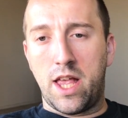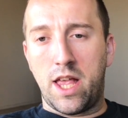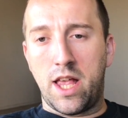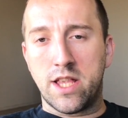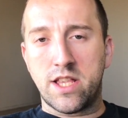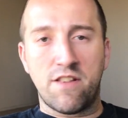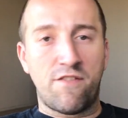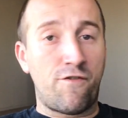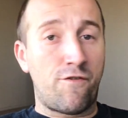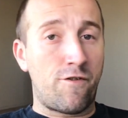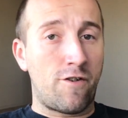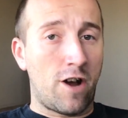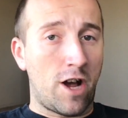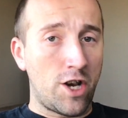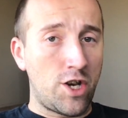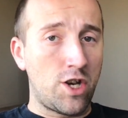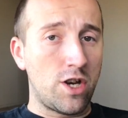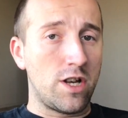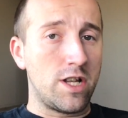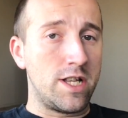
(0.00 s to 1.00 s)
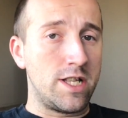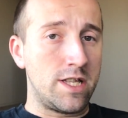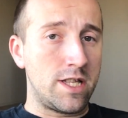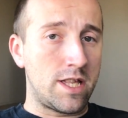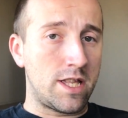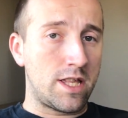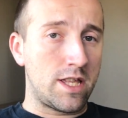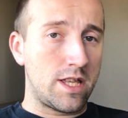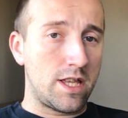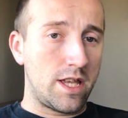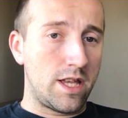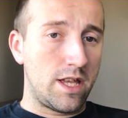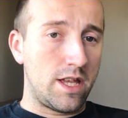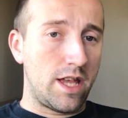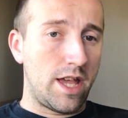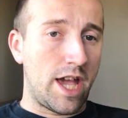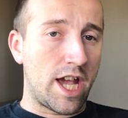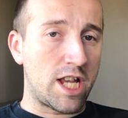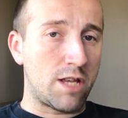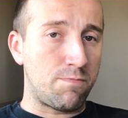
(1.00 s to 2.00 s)
fraudulent
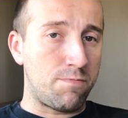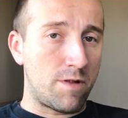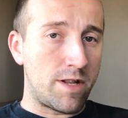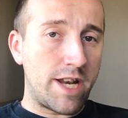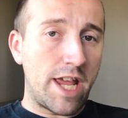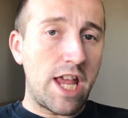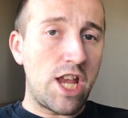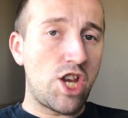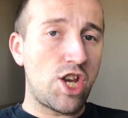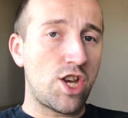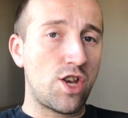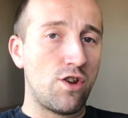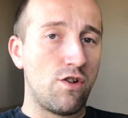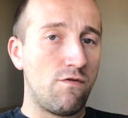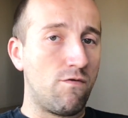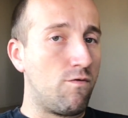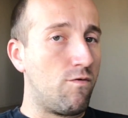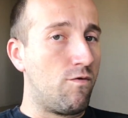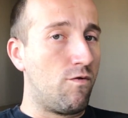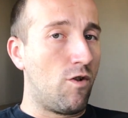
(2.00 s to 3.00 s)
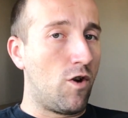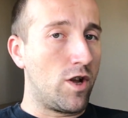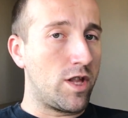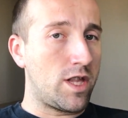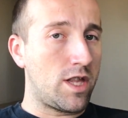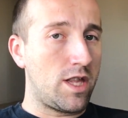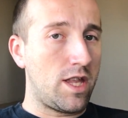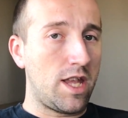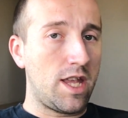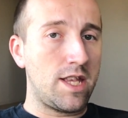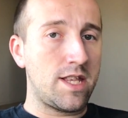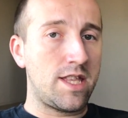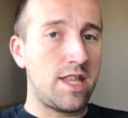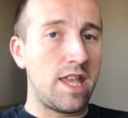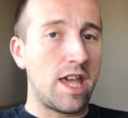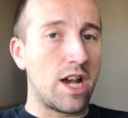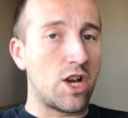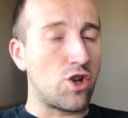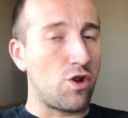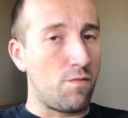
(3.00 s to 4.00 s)
explanation of what is
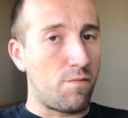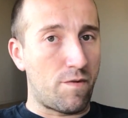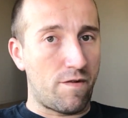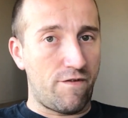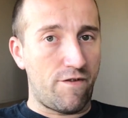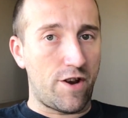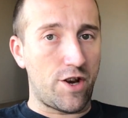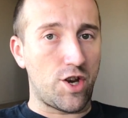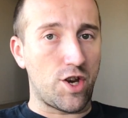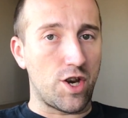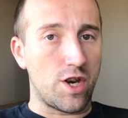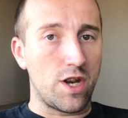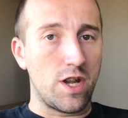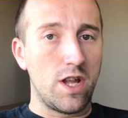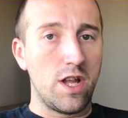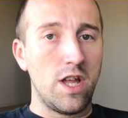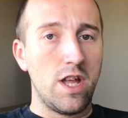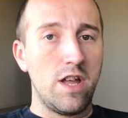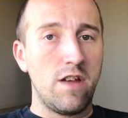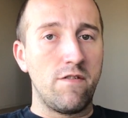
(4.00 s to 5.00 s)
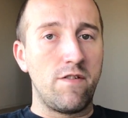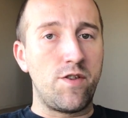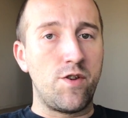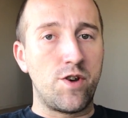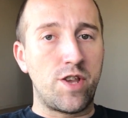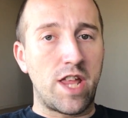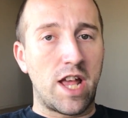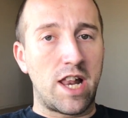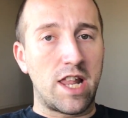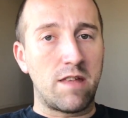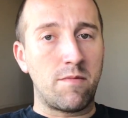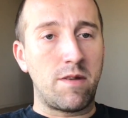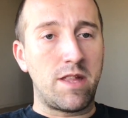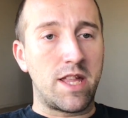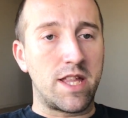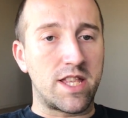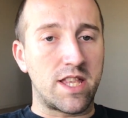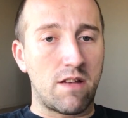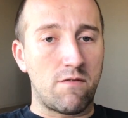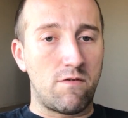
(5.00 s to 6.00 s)
the actual profession. When you're telling me
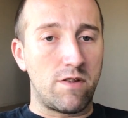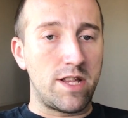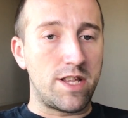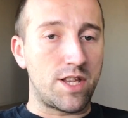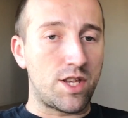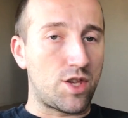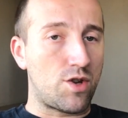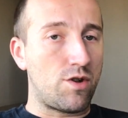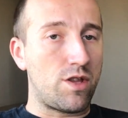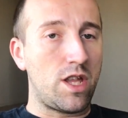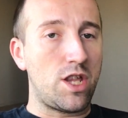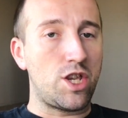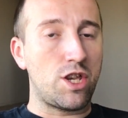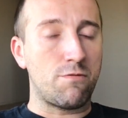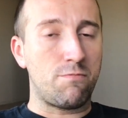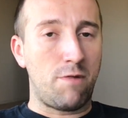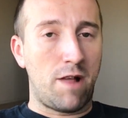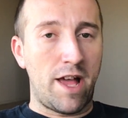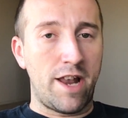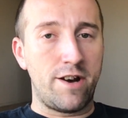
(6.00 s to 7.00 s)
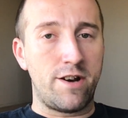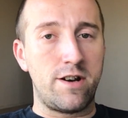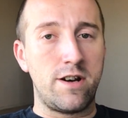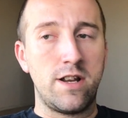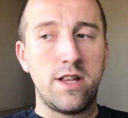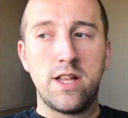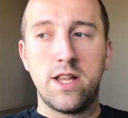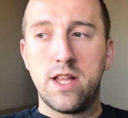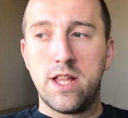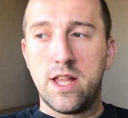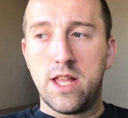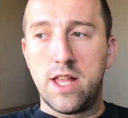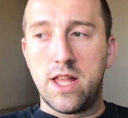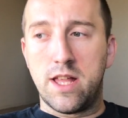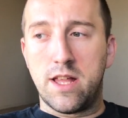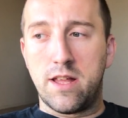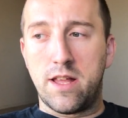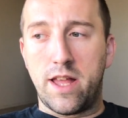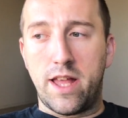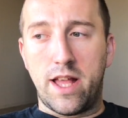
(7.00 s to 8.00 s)
that someone is a strategic planner,
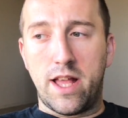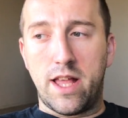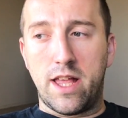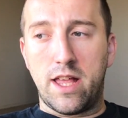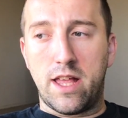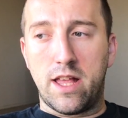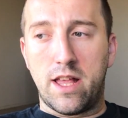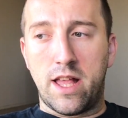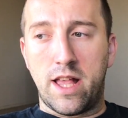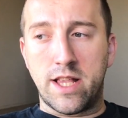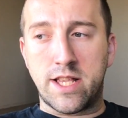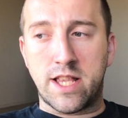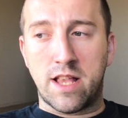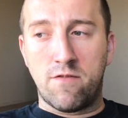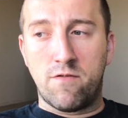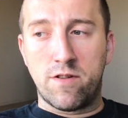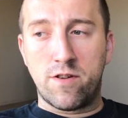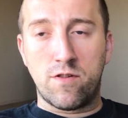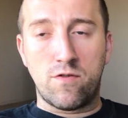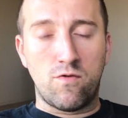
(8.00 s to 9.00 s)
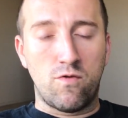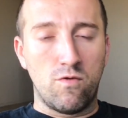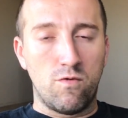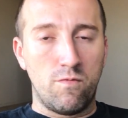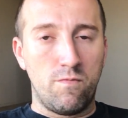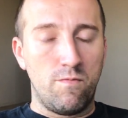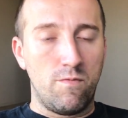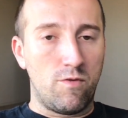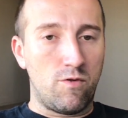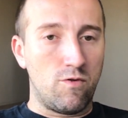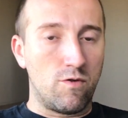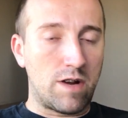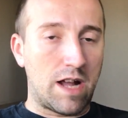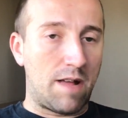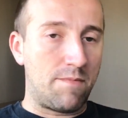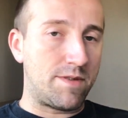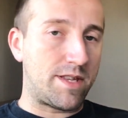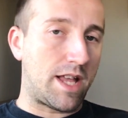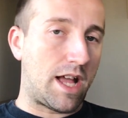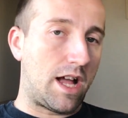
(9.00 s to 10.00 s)
someone who
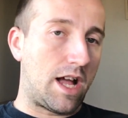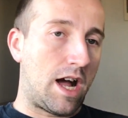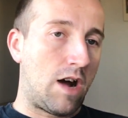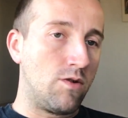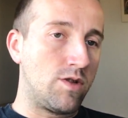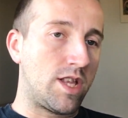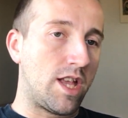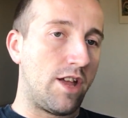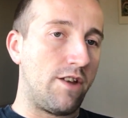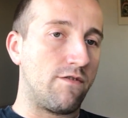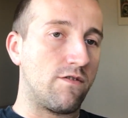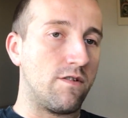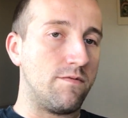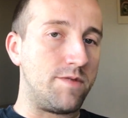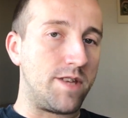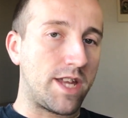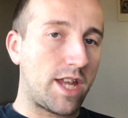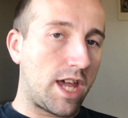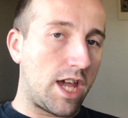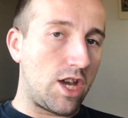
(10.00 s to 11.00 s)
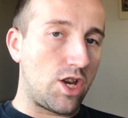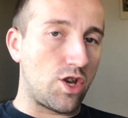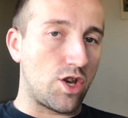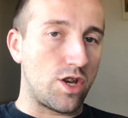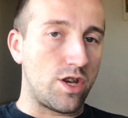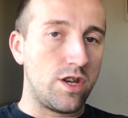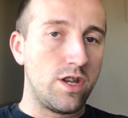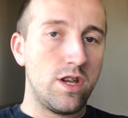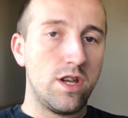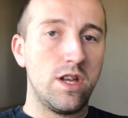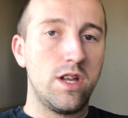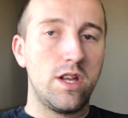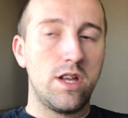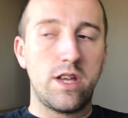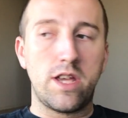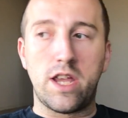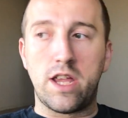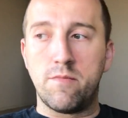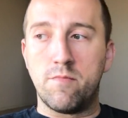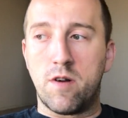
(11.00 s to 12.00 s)
comes outside of communication
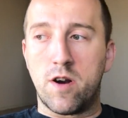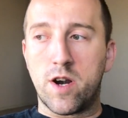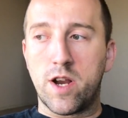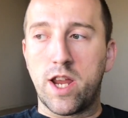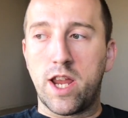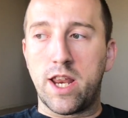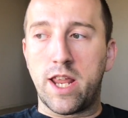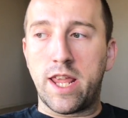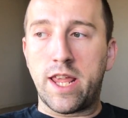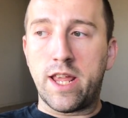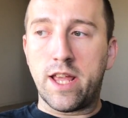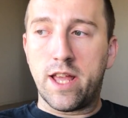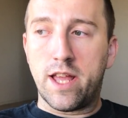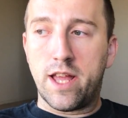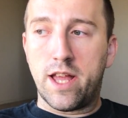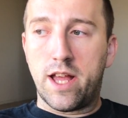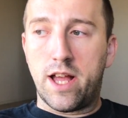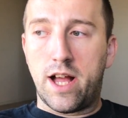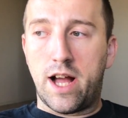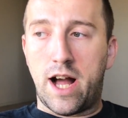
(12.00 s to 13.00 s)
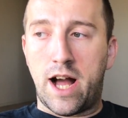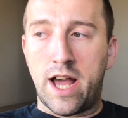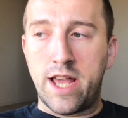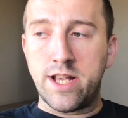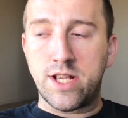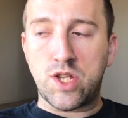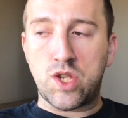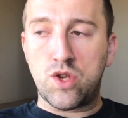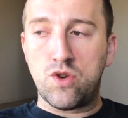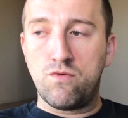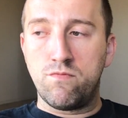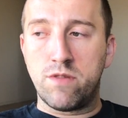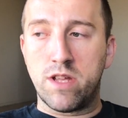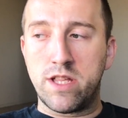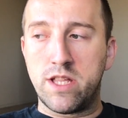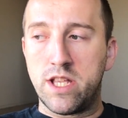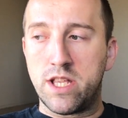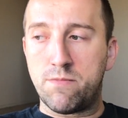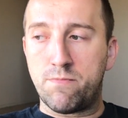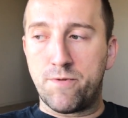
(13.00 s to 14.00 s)
in marketing, I assume
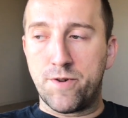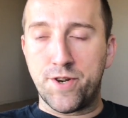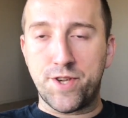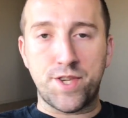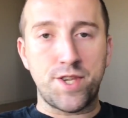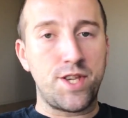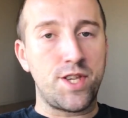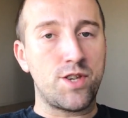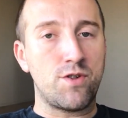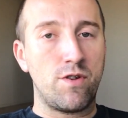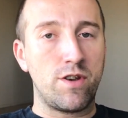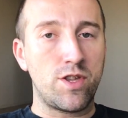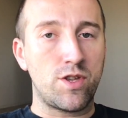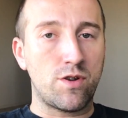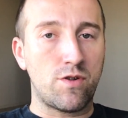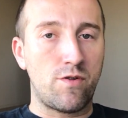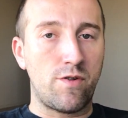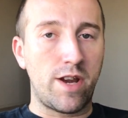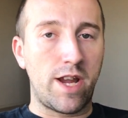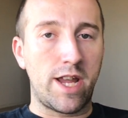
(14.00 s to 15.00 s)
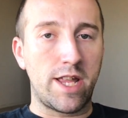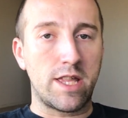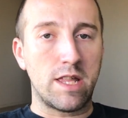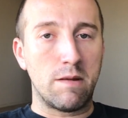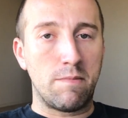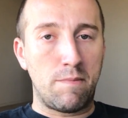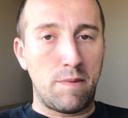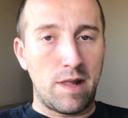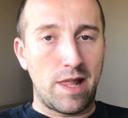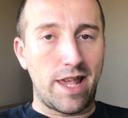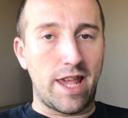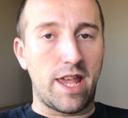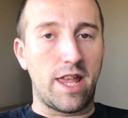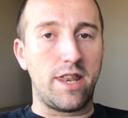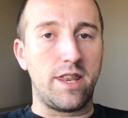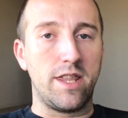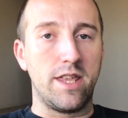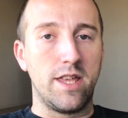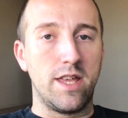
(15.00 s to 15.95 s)
that this person is going to create a plan,